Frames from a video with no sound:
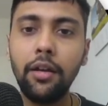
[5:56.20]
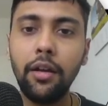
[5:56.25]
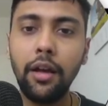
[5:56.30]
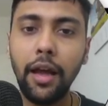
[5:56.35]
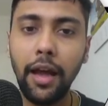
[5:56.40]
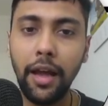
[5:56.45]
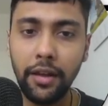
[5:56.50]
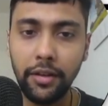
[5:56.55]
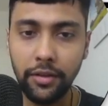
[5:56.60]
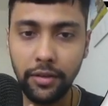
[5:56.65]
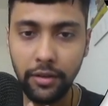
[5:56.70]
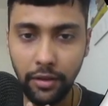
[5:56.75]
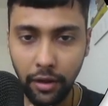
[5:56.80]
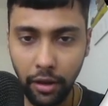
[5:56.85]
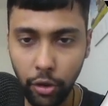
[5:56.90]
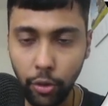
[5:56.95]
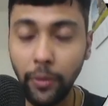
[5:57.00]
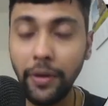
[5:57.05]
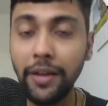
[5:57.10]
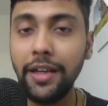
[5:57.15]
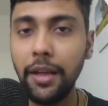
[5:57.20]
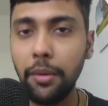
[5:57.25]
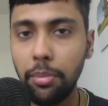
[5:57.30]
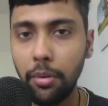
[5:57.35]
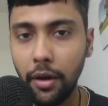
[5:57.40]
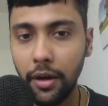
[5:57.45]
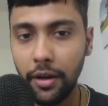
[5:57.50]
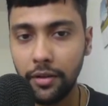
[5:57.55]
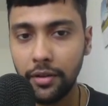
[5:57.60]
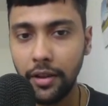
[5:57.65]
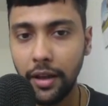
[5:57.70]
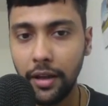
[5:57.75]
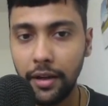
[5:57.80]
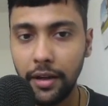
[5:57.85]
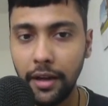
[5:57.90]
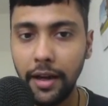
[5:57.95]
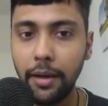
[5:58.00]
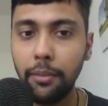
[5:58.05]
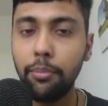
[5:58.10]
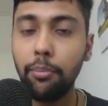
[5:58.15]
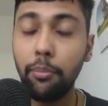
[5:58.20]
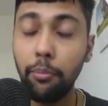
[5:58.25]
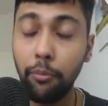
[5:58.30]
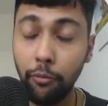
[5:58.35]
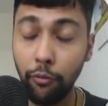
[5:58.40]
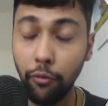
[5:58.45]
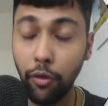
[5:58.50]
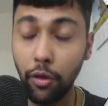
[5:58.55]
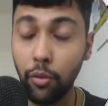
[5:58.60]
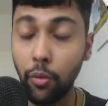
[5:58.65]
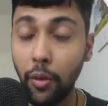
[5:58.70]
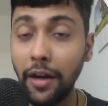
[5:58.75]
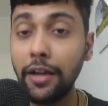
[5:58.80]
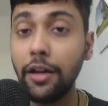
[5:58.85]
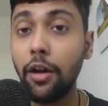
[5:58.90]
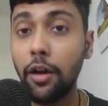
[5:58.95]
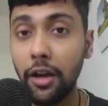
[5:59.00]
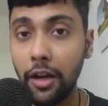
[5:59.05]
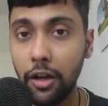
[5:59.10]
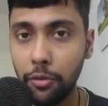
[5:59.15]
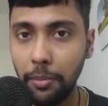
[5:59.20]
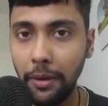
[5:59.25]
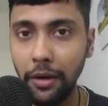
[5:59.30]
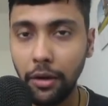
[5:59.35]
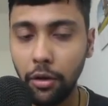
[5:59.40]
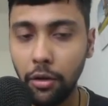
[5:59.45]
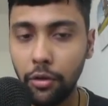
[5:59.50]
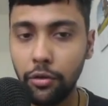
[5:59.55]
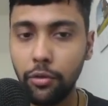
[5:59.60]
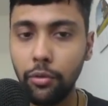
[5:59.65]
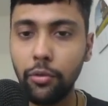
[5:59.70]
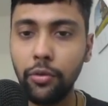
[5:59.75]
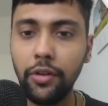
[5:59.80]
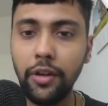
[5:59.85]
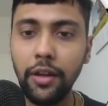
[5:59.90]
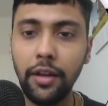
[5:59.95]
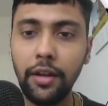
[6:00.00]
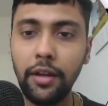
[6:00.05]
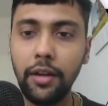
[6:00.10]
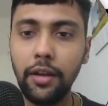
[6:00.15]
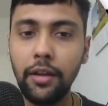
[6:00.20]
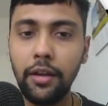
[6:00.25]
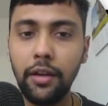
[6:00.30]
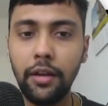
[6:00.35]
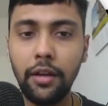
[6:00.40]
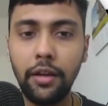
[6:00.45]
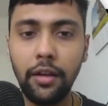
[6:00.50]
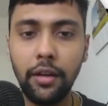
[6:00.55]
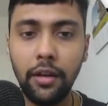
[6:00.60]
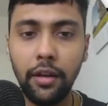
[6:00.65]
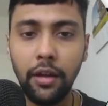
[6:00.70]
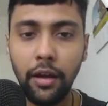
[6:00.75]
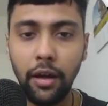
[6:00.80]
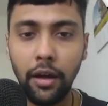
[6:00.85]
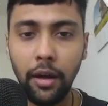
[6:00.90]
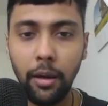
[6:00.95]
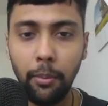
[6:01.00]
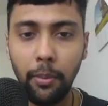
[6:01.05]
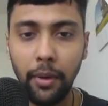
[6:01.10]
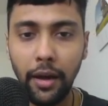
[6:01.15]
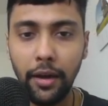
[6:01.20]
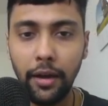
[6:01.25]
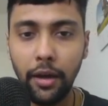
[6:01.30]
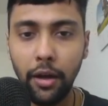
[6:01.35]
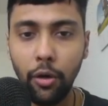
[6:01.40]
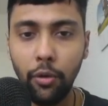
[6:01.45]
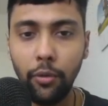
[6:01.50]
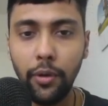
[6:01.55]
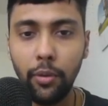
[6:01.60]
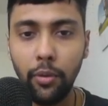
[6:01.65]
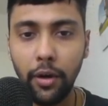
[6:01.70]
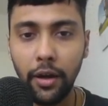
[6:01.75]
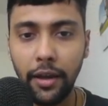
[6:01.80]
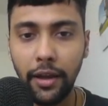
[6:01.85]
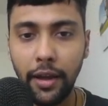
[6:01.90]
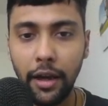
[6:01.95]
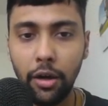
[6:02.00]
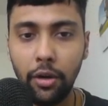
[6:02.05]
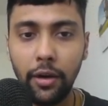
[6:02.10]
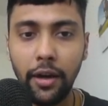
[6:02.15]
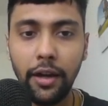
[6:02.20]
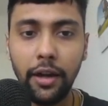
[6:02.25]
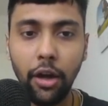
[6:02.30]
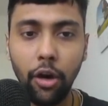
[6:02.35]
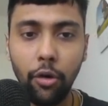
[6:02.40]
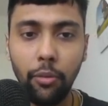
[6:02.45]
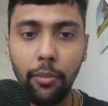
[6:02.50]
as 20 points then, right? For $1 spent on sushi. And now we want to calculate how